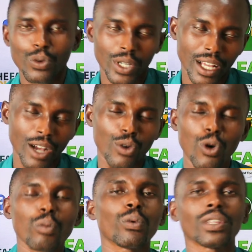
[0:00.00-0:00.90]
we can
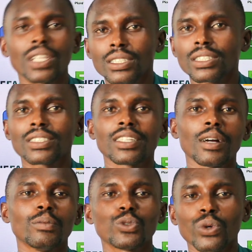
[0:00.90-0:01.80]
cope with this
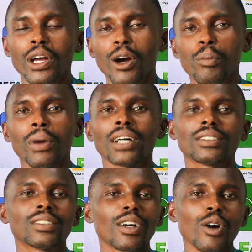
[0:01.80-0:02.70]
system to help us